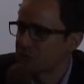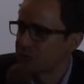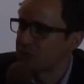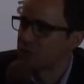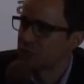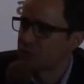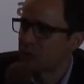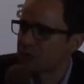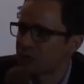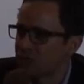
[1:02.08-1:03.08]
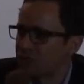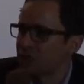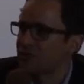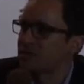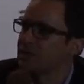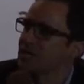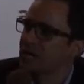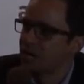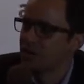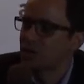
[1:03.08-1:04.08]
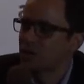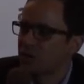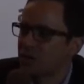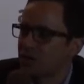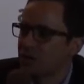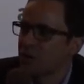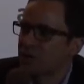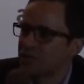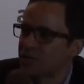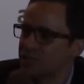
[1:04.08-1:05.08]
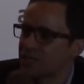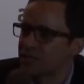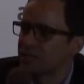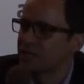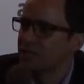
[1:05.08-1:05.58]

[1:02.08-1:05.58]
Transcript: Trip, which represents travel, and Kubon, that represented